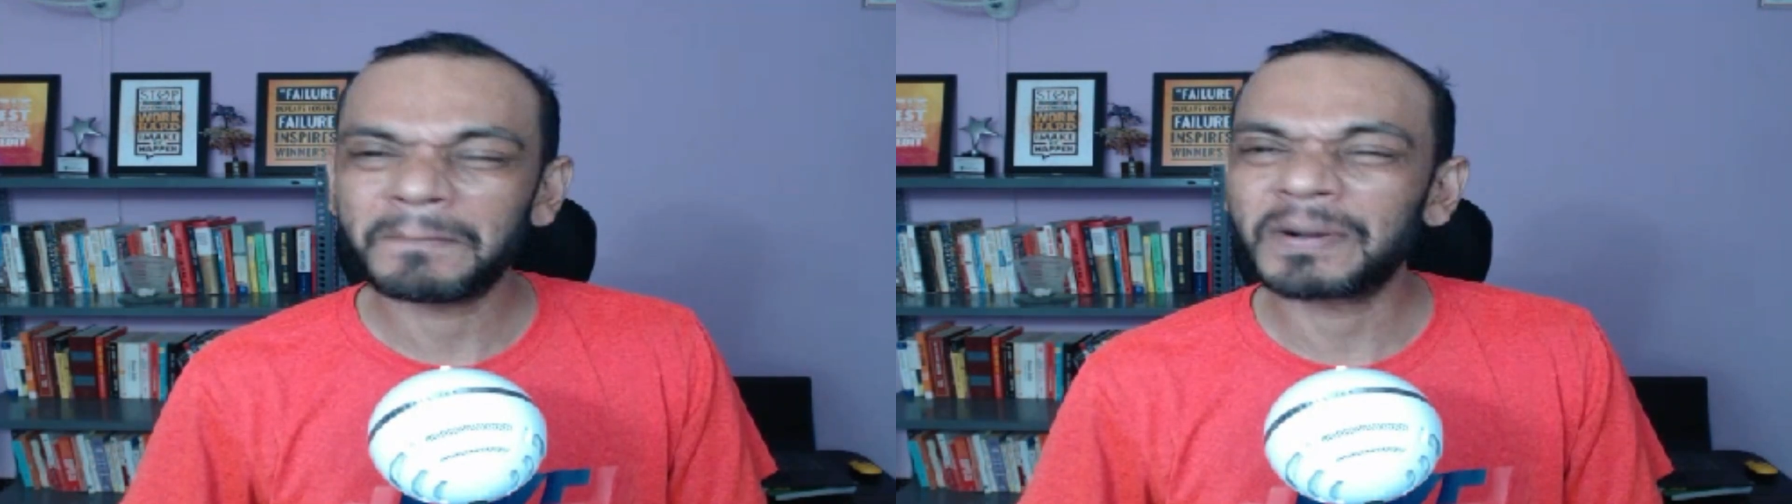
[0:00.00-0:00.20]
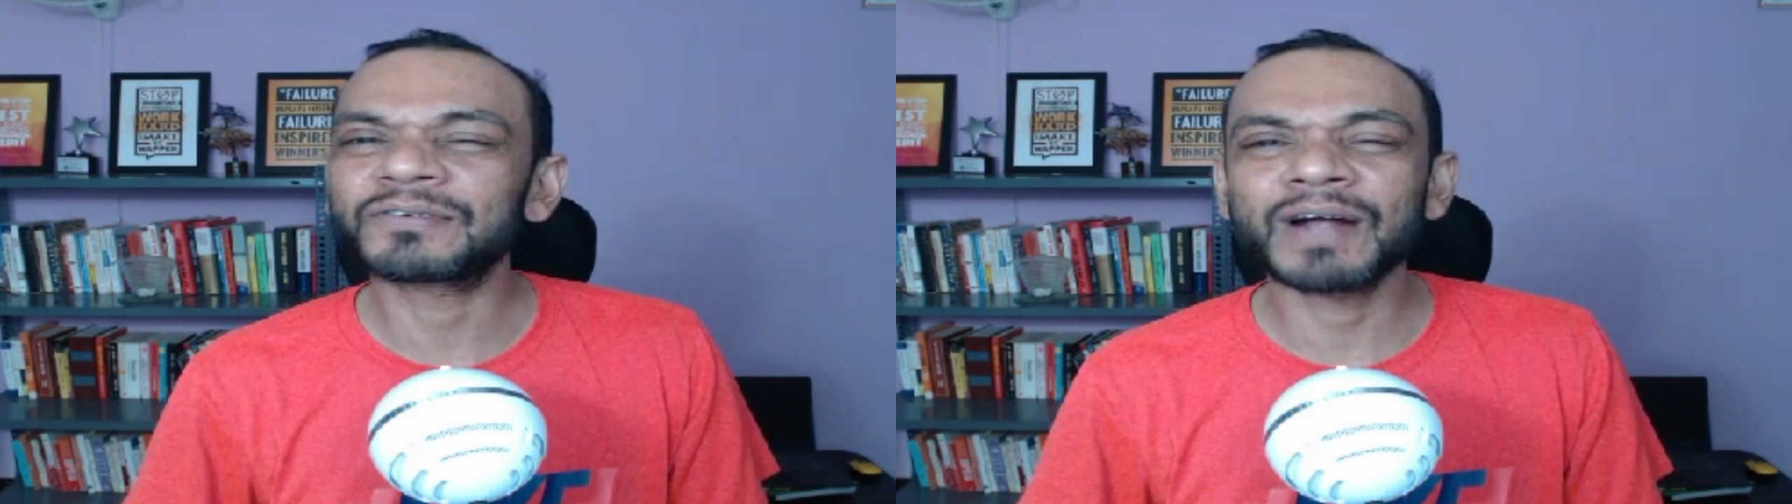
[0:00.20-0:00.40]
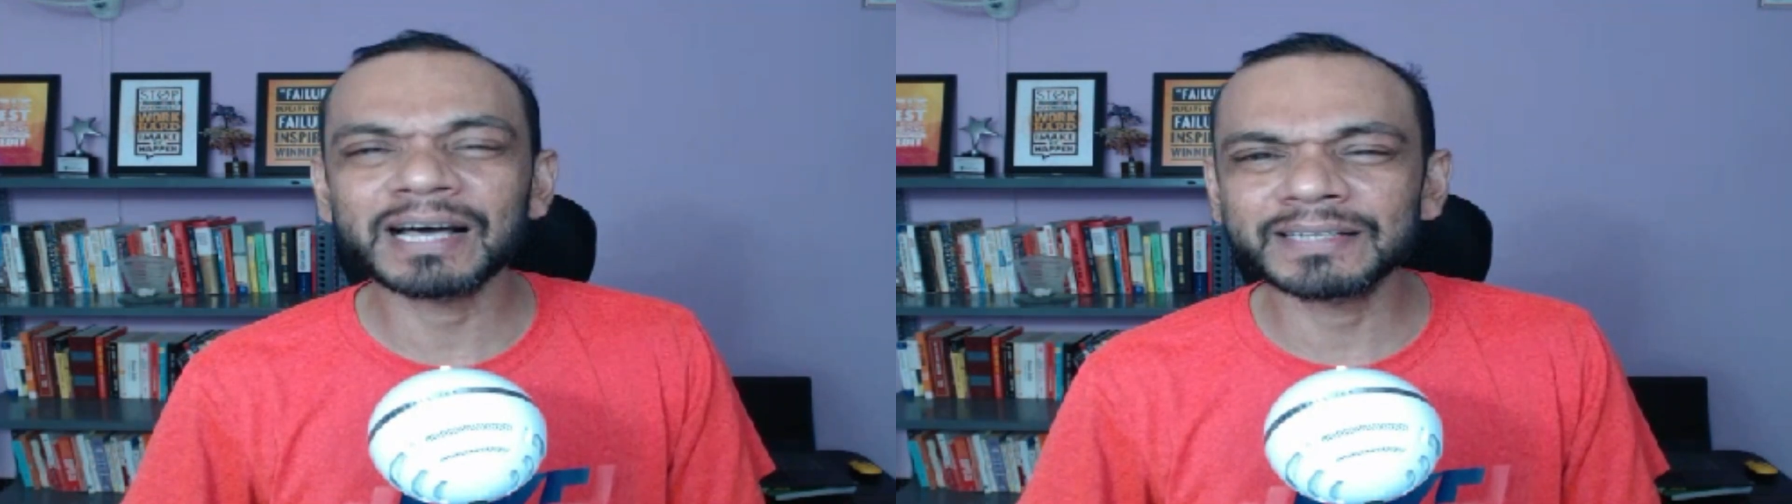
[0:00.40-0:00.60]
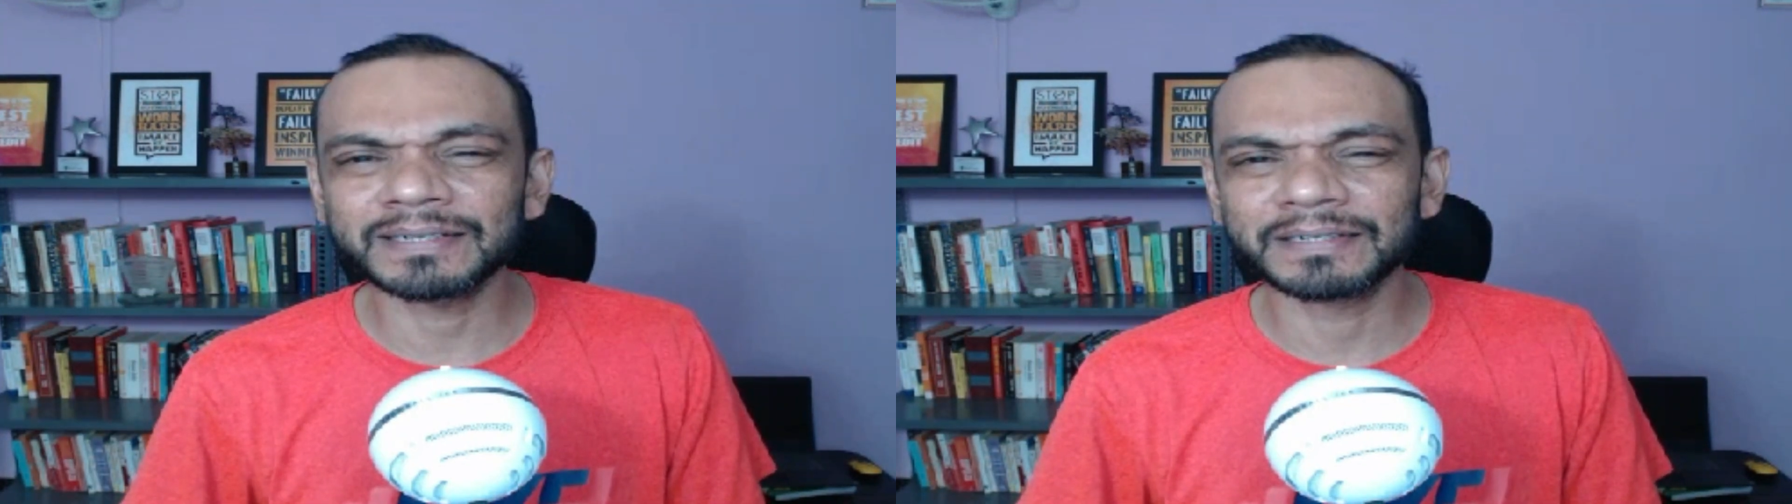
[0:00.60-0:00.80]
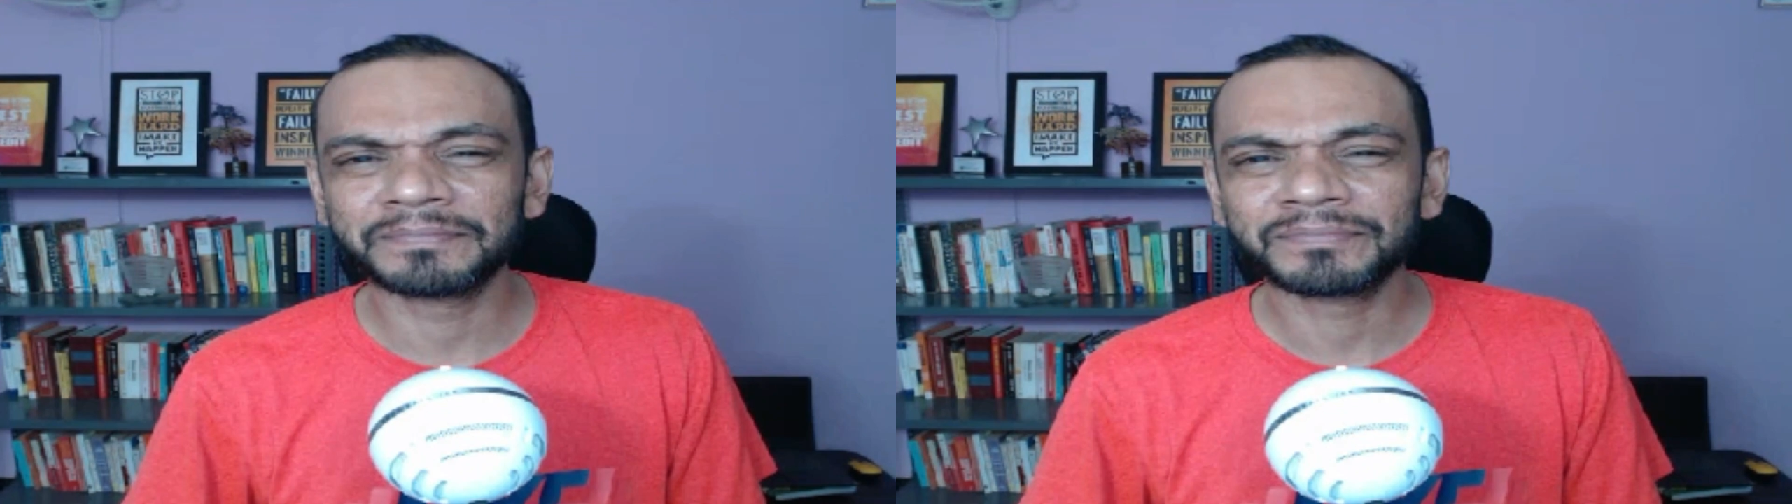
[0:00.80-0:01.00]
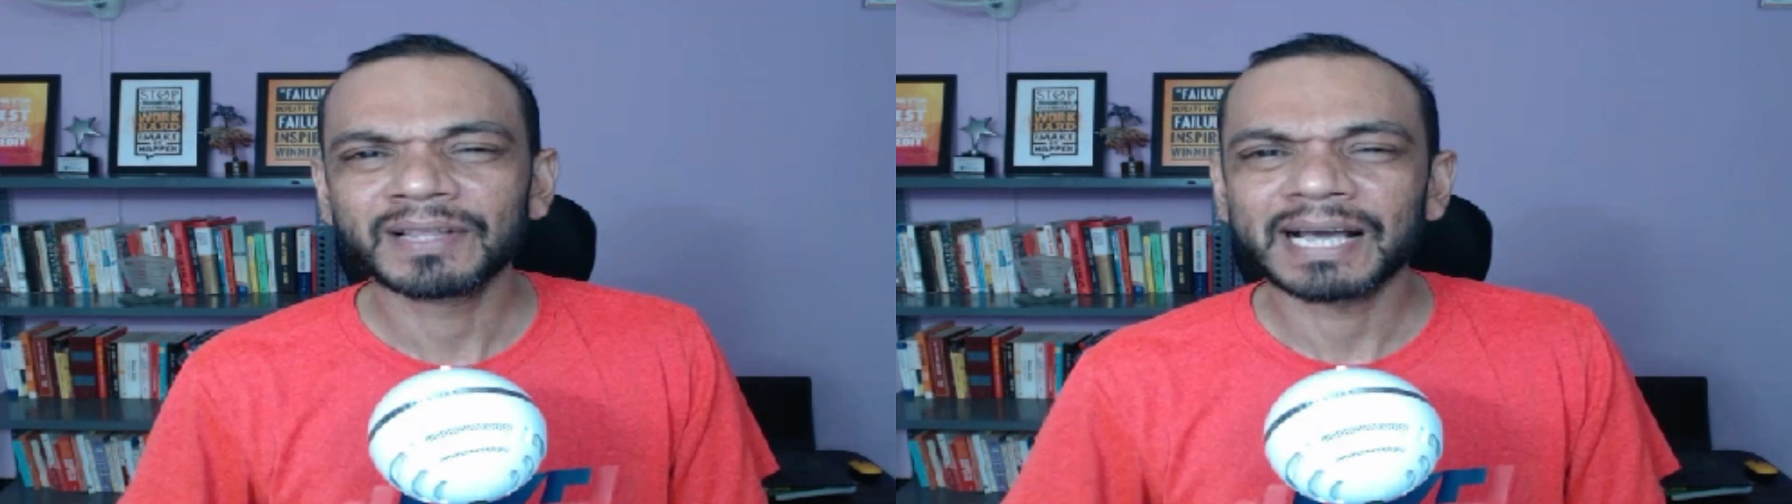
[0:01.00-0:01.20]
but rather